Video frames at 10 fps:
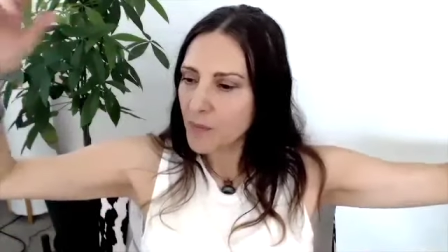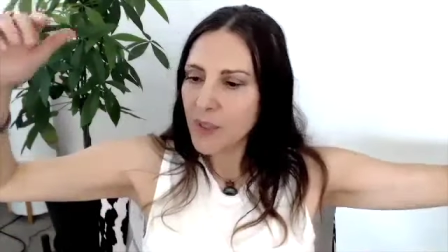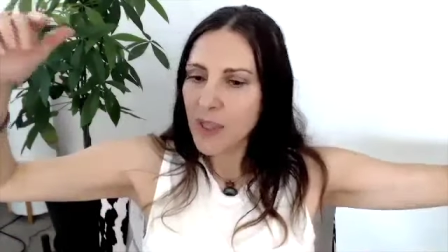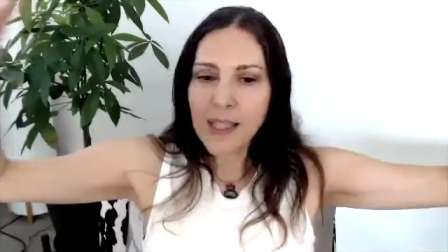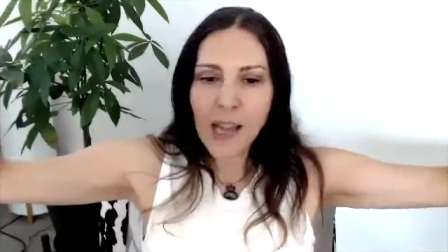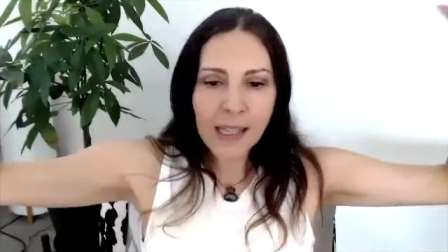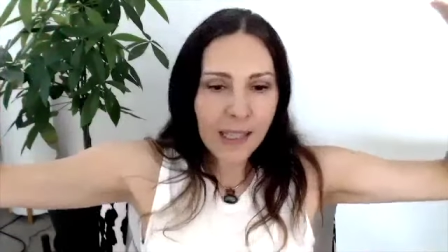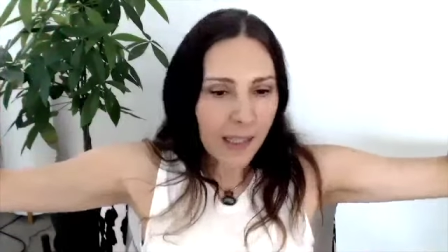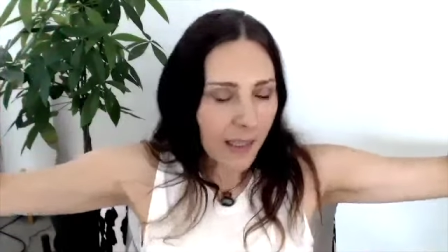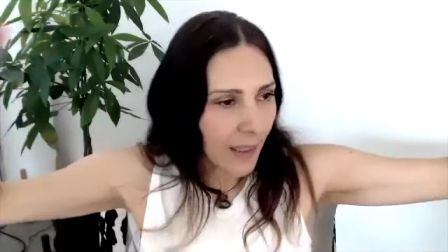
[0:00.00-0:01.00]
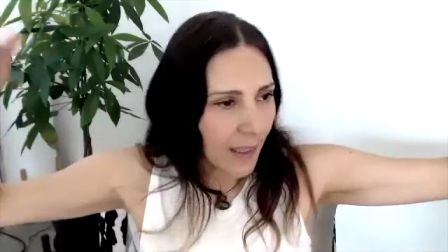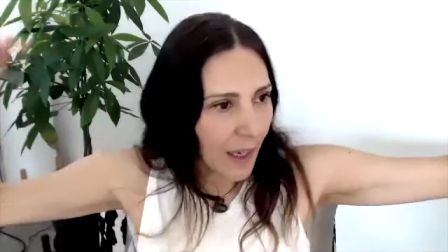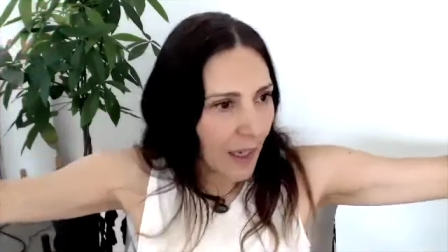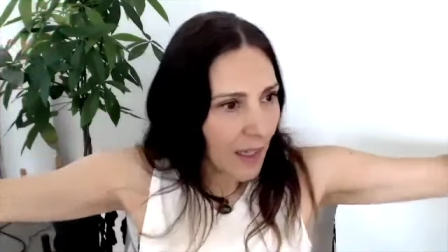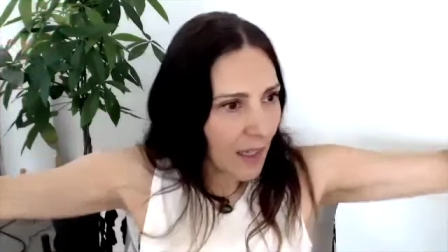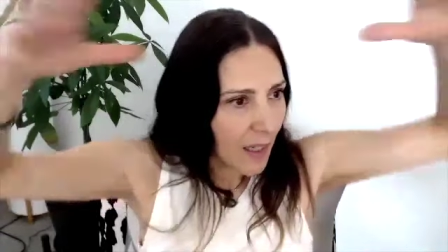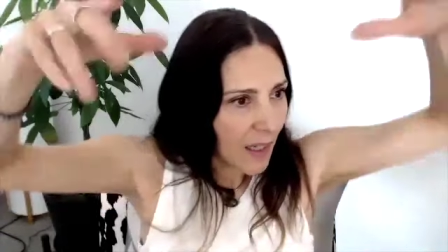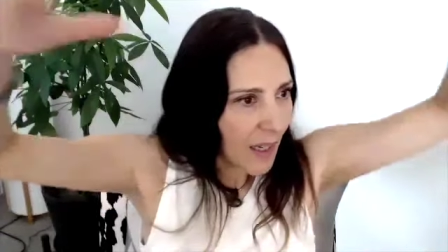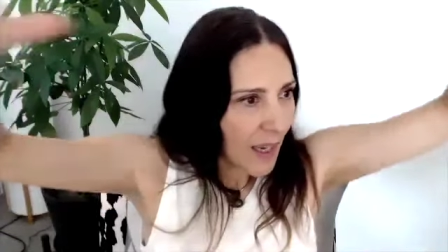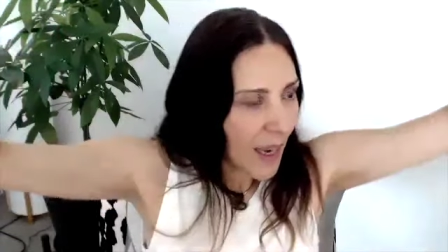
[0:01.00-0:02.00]
liking
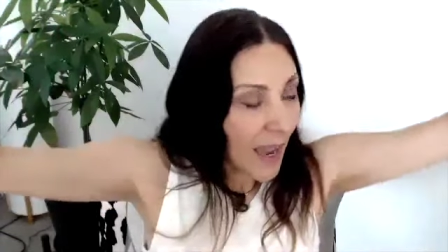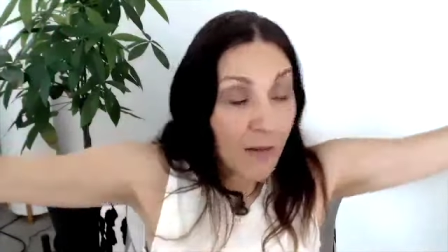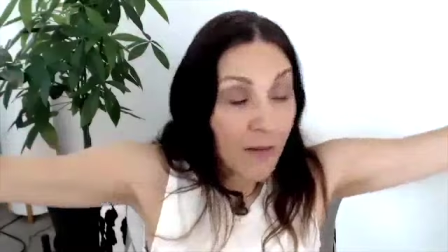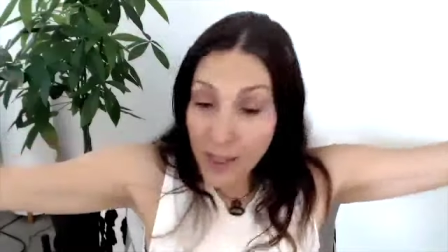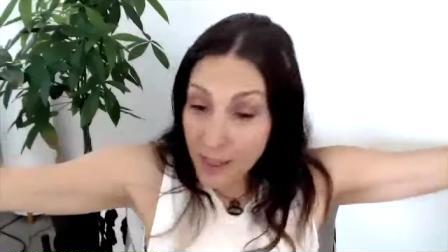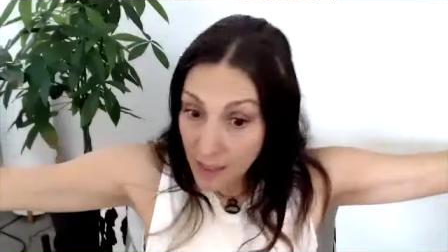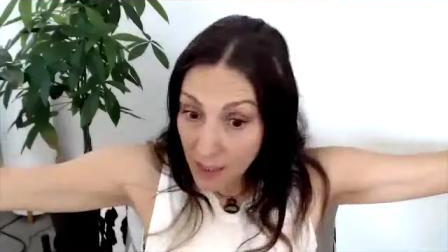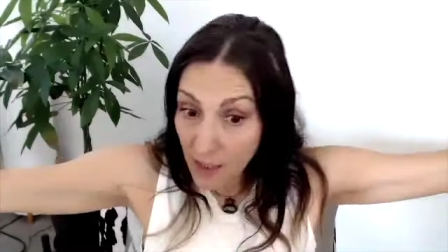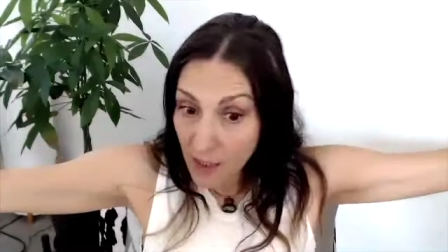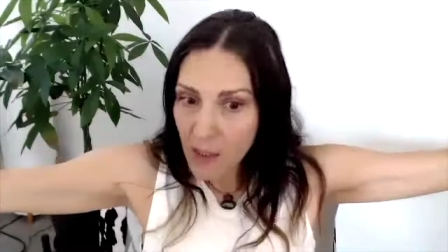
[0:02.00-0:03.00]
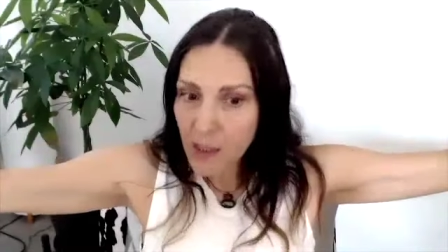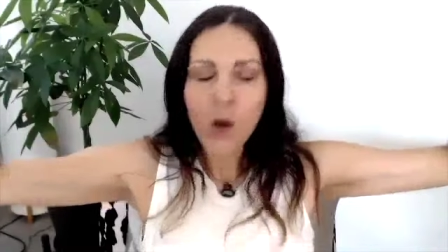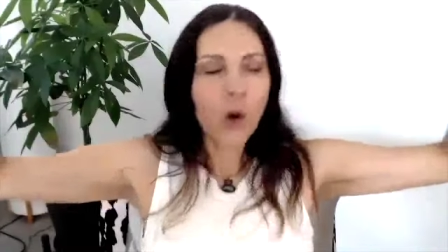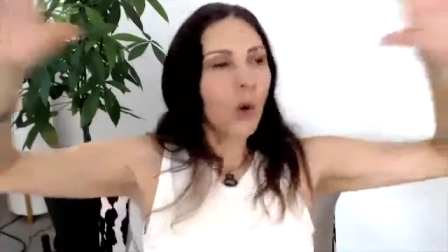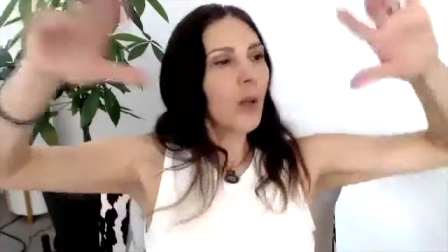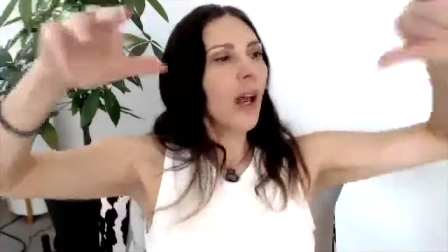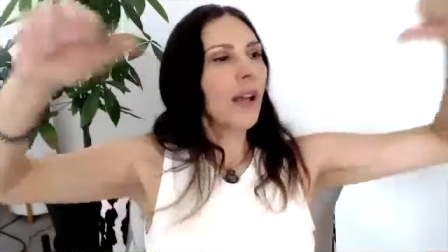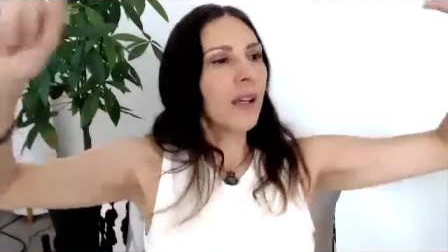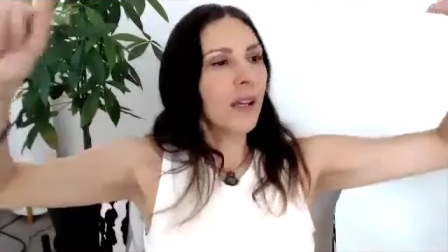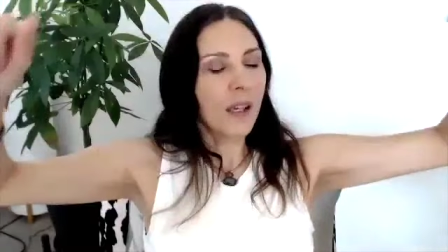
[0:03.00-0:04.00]
everything or
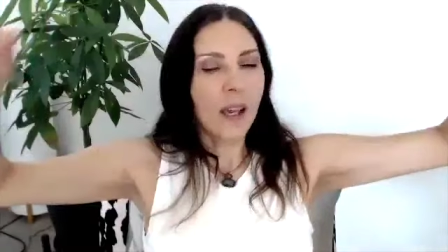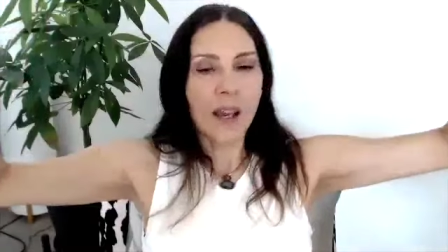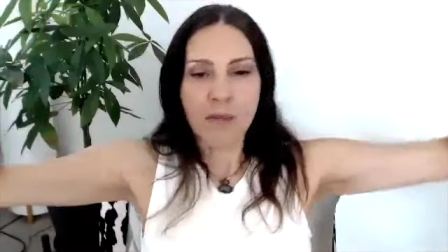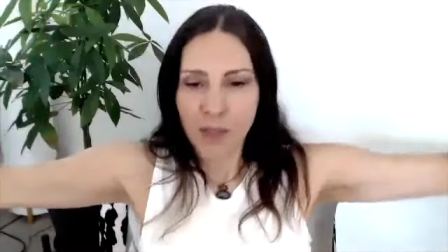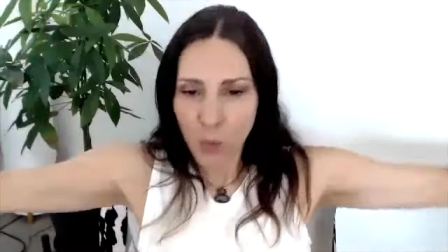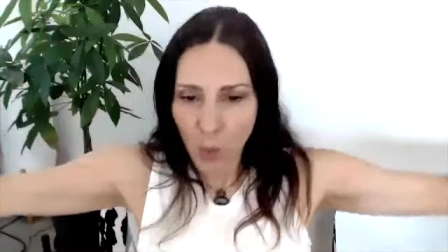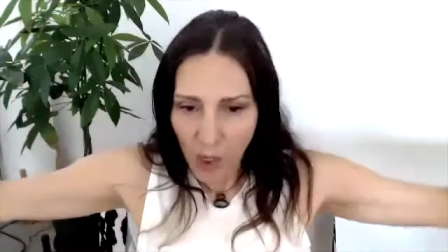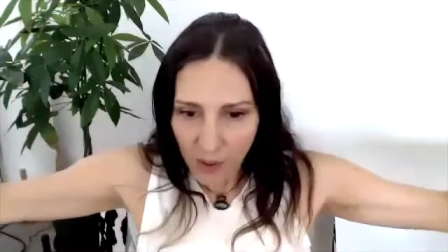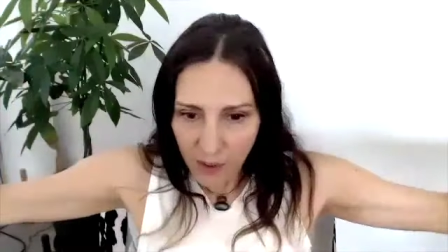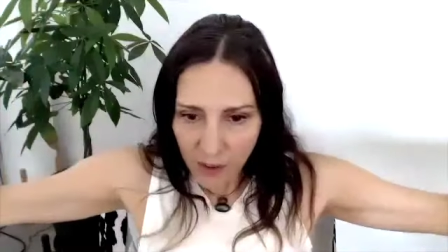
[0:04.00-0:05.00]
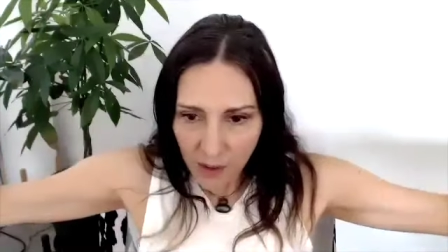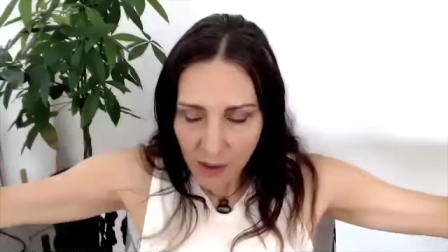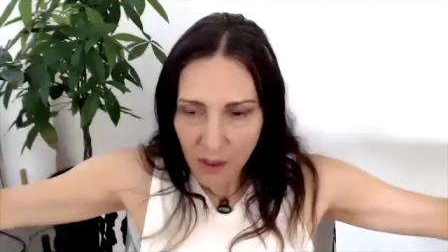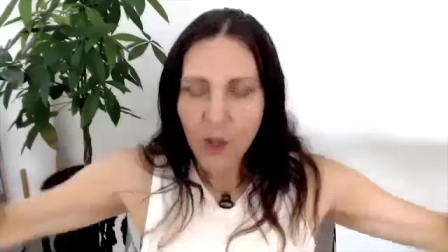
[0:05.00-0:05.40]
liking everyone